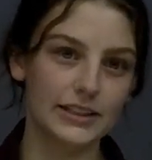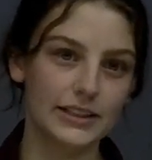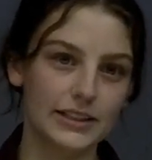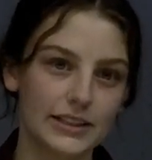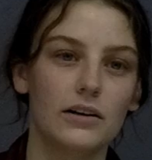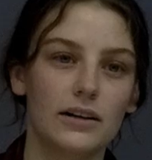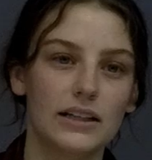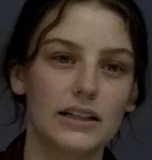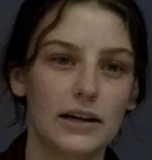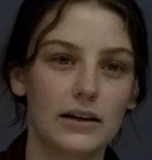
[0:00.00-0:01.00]
So it's
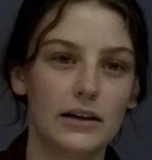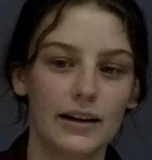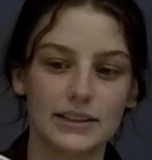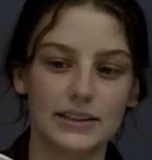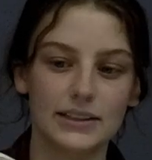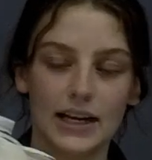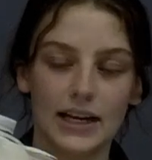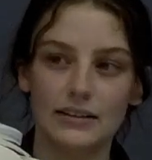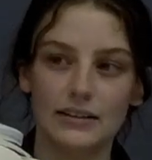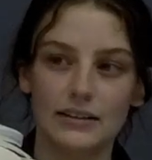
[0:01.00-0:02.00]
about 8 to
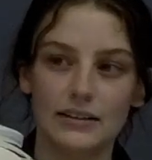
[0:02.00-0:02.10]
10